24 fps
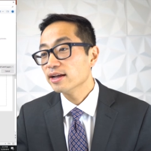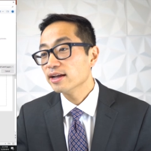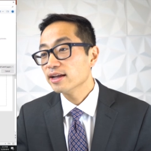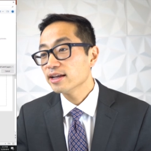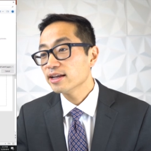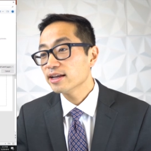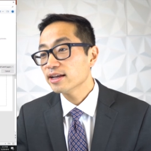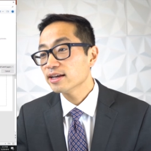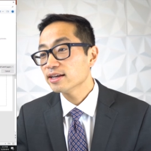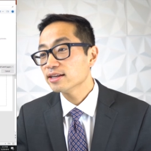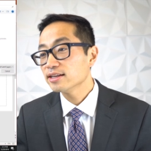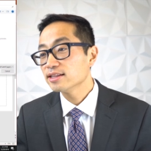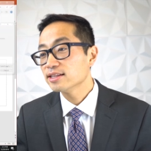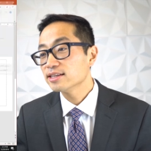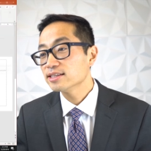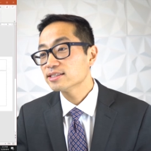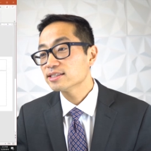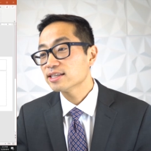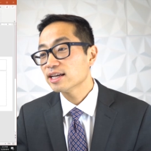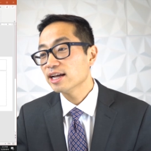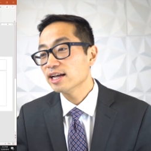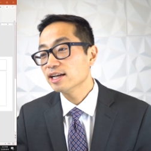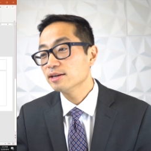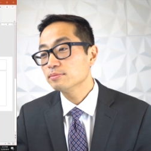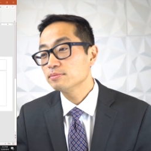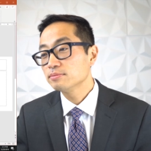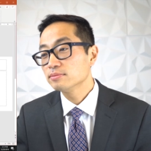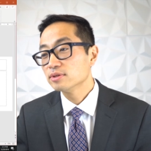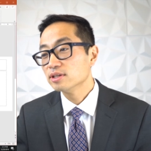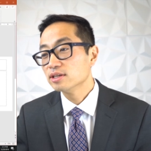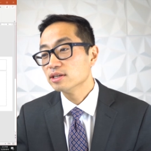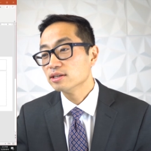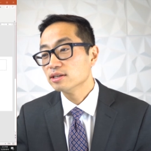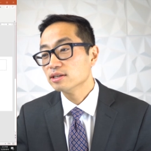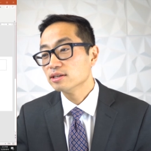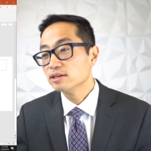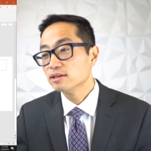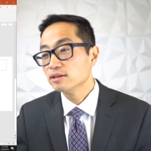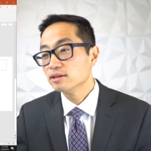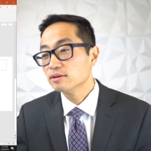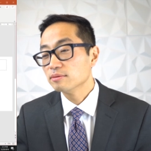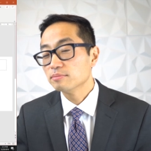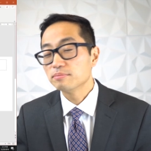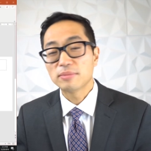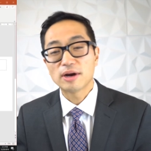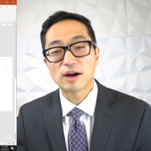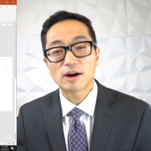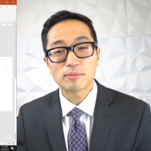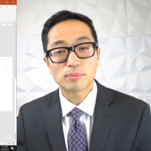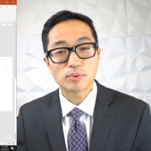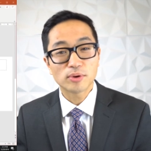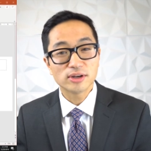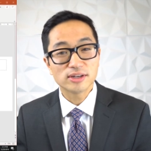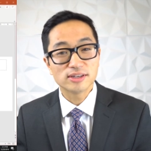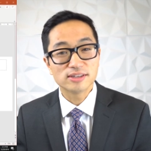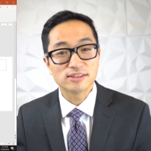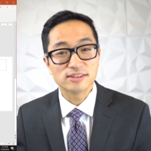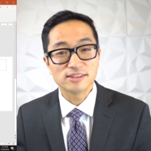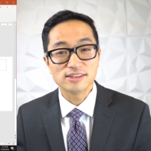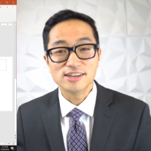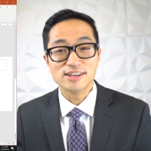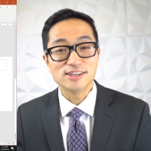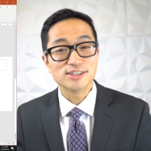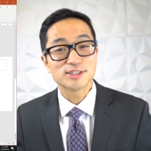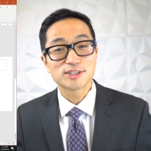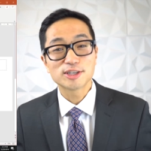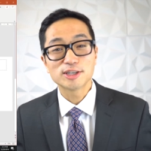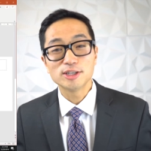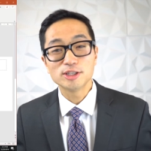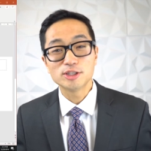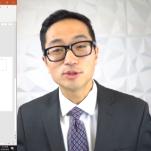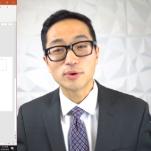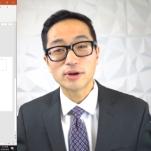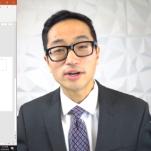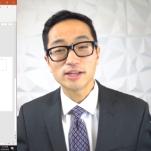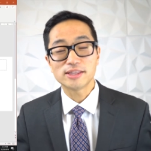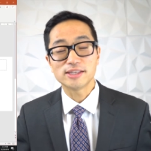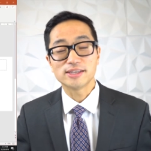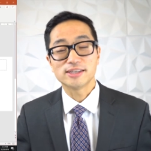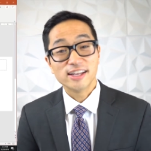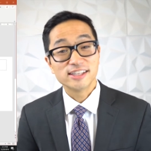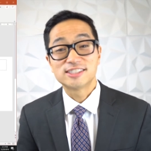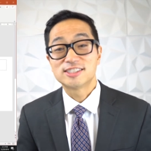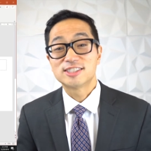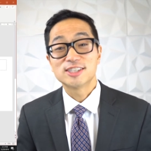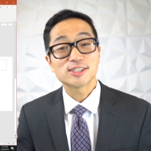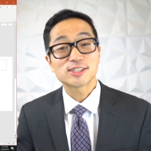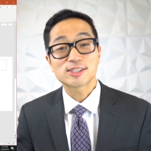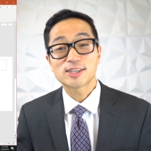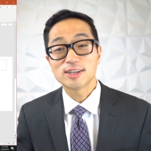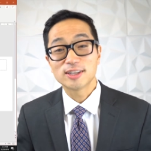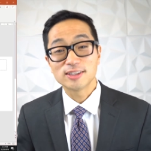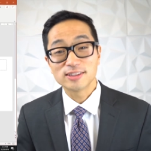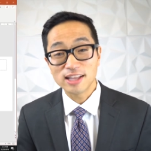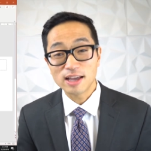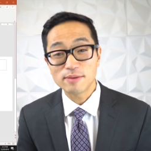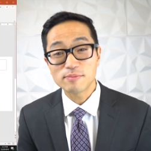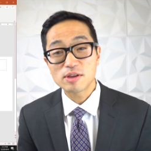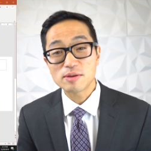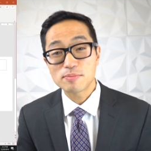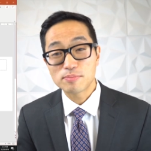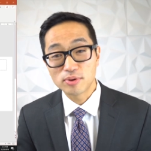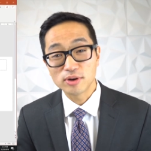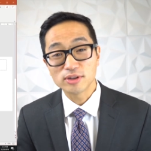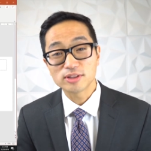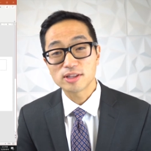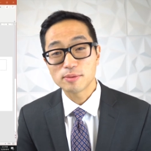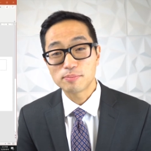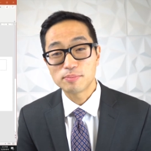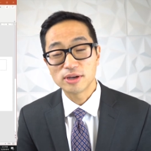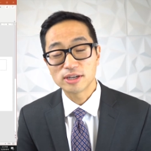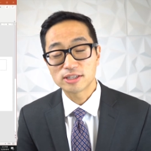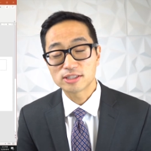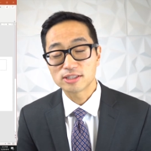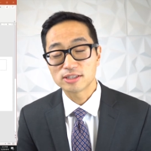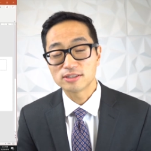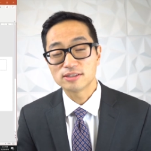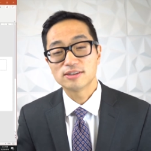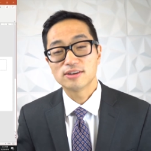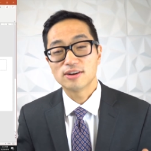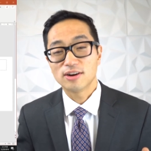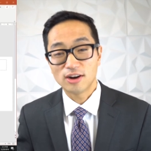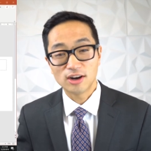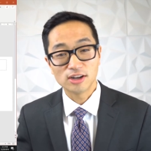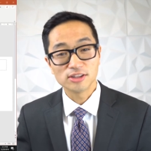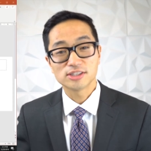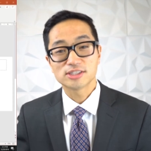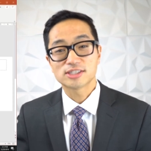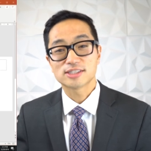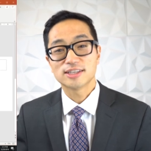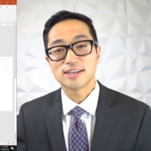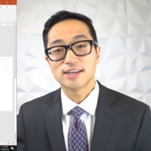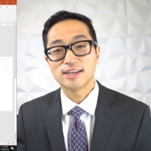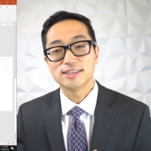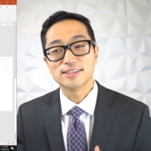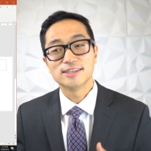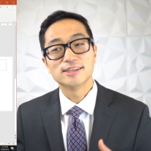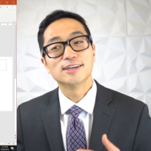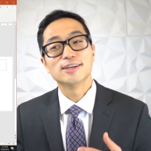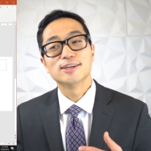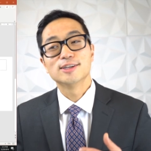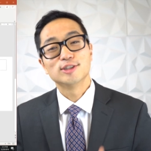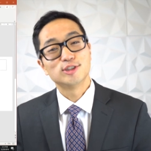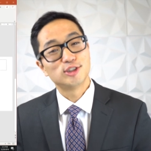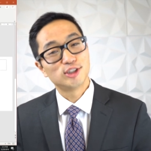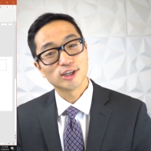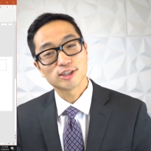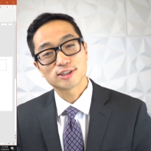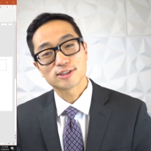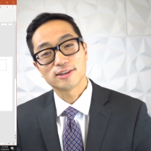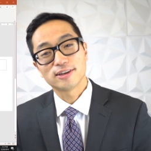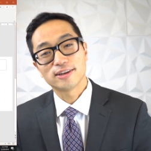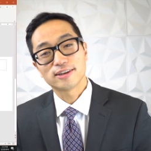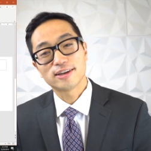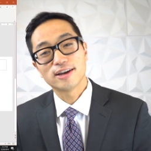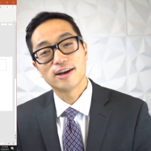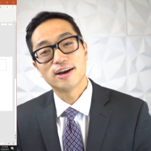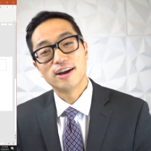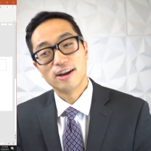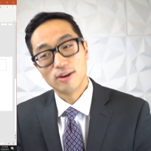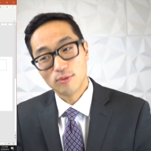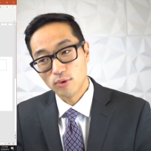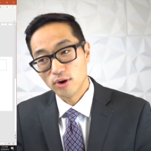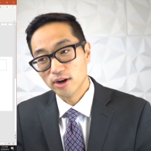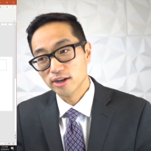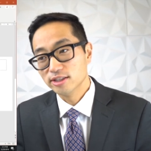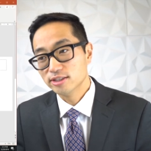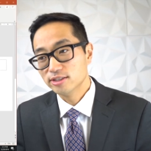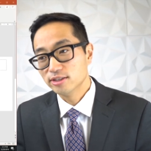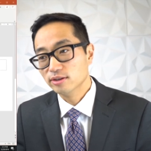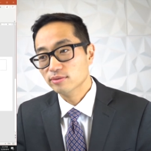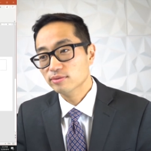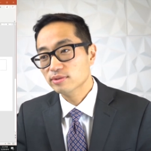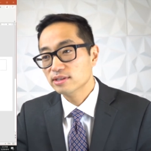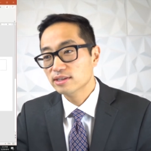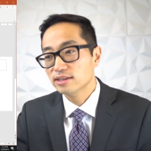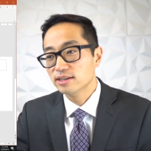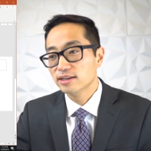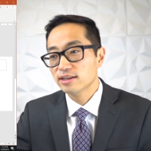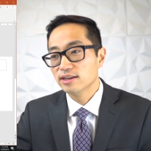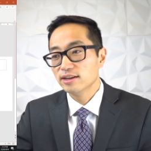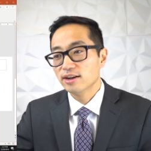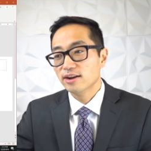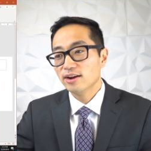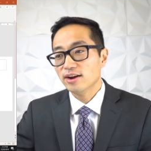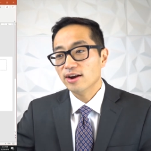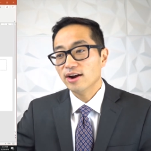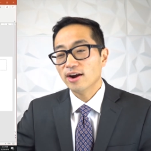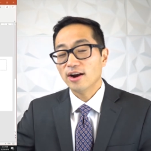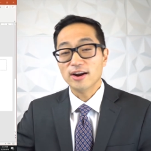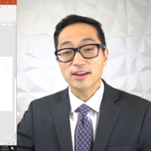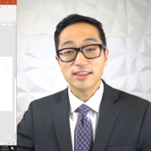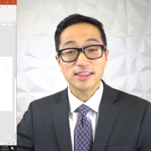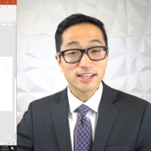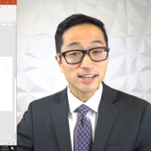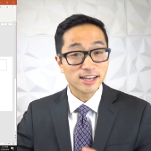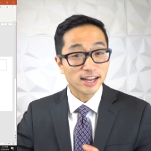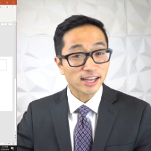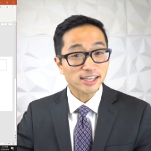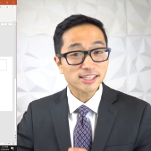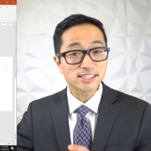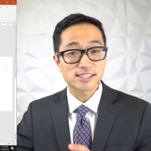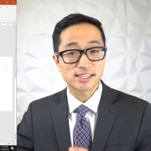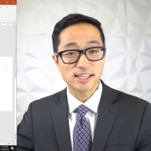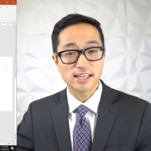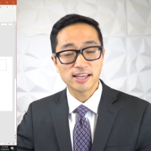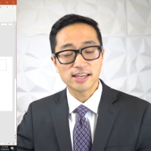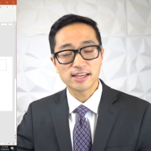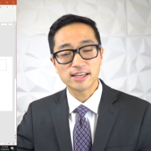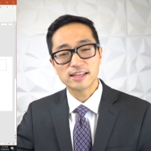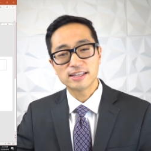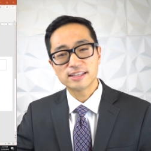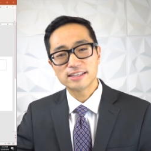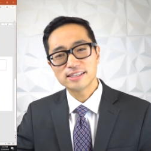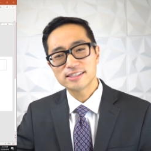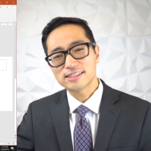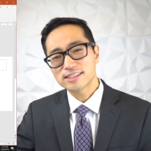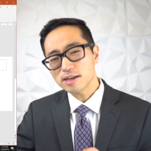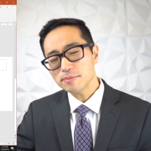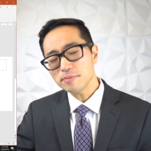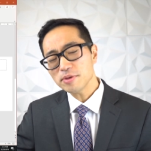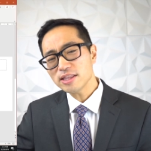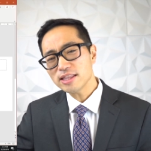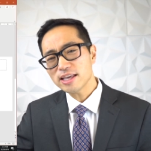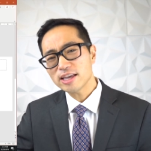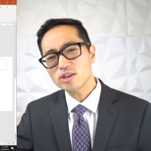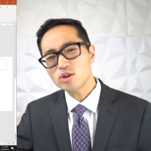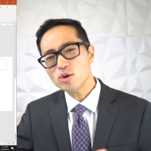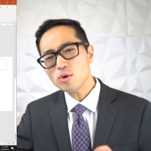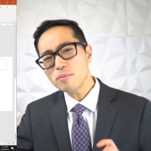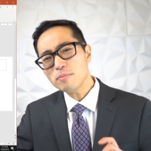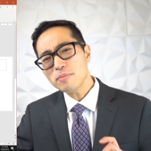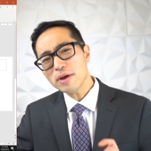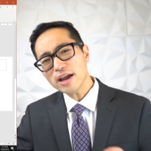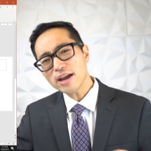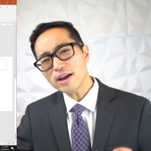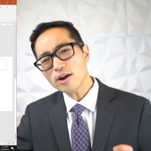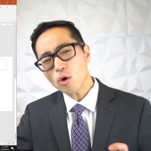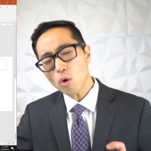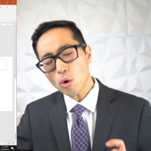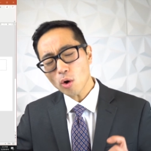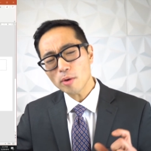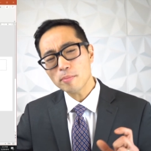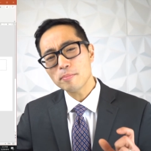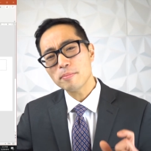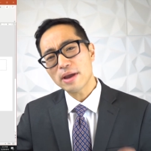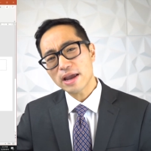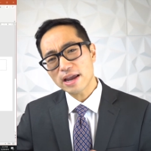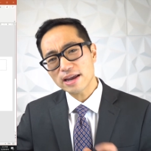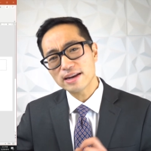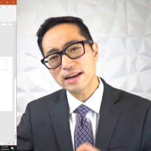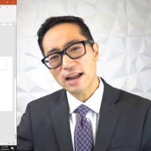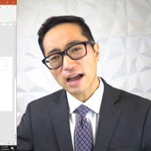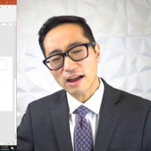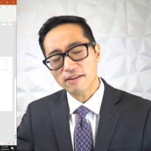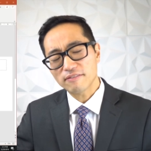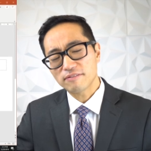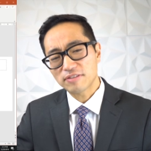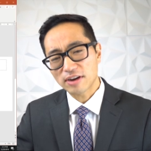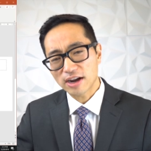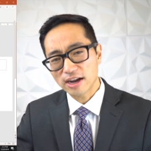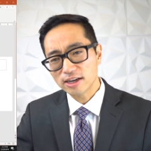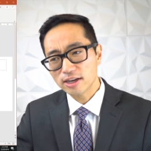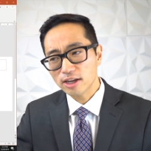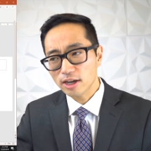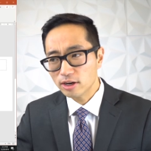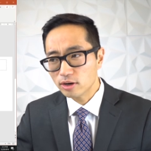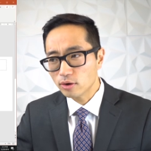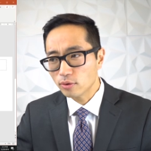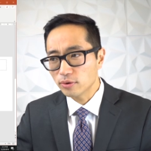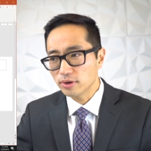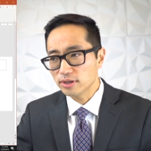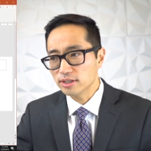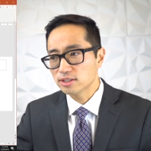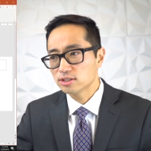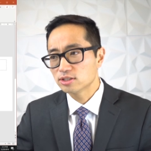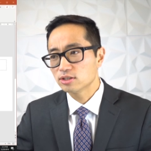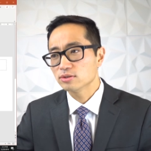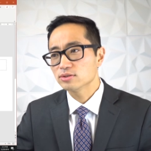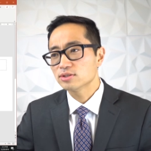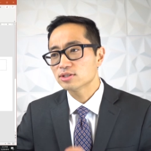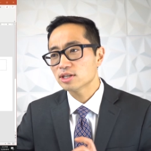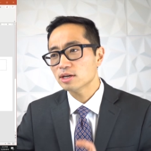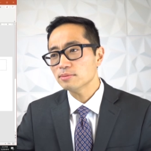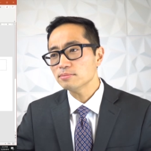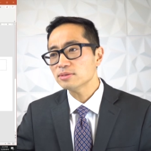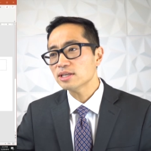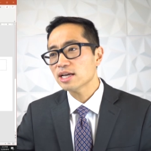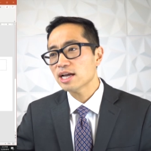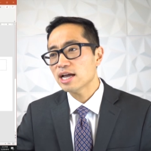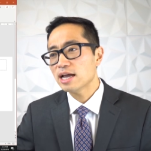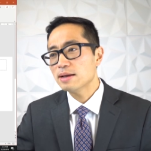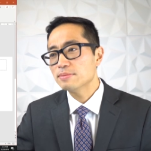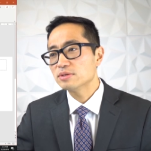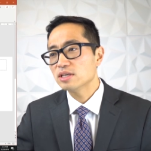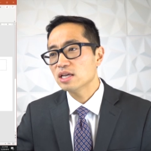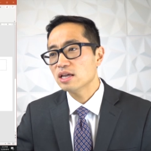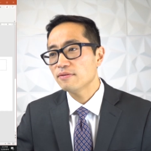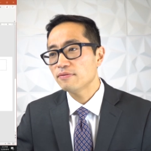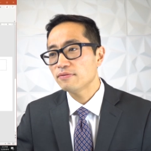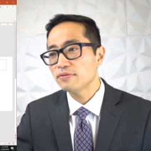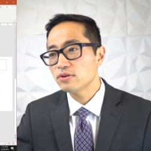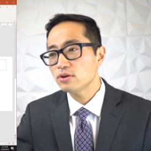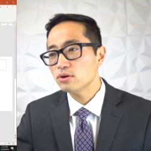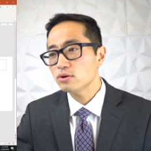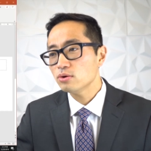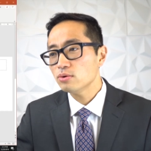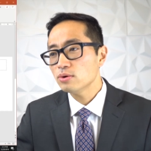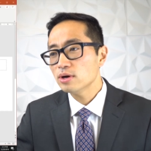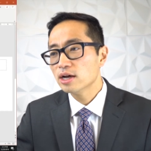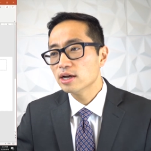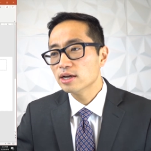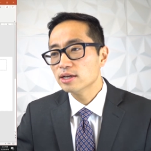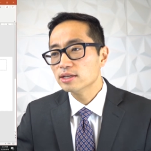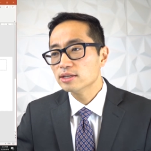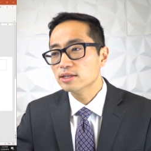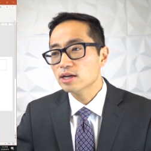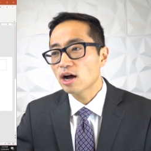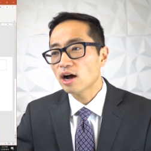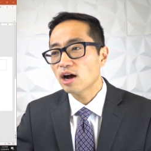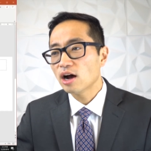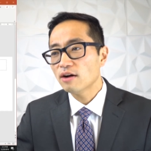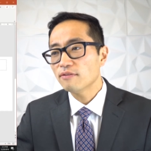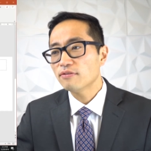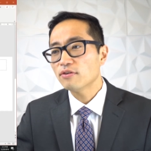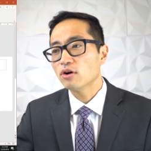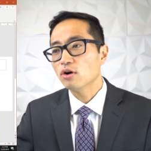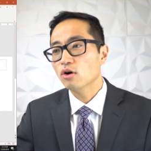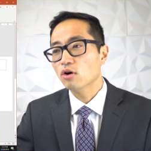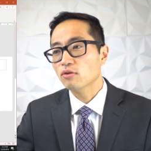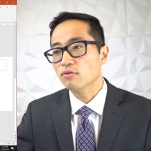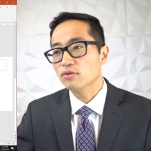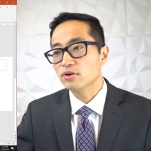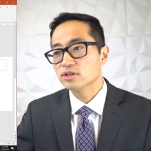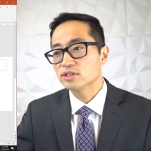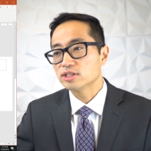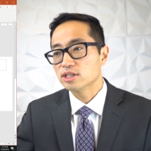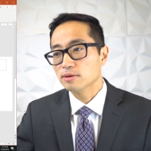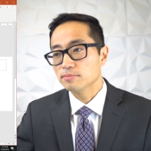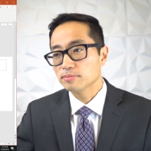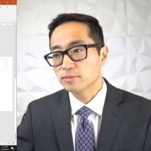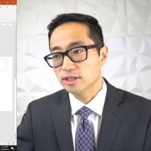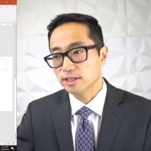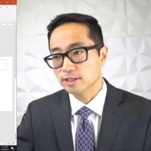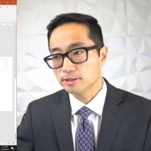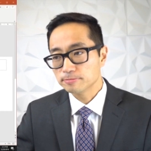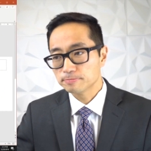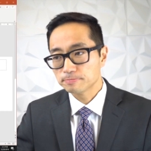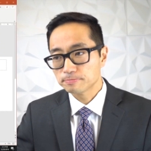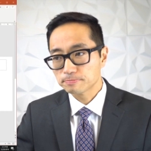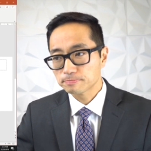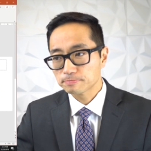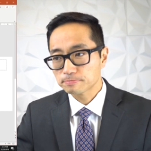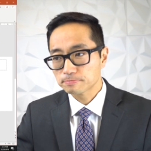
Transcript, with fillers: And this time, PowerPoint isn't gonna do anything. It's just gonna let me put the picture on the slide just like I wanted to. the next thing is something that you may or may not find annoying. So sometimes if you hover over something,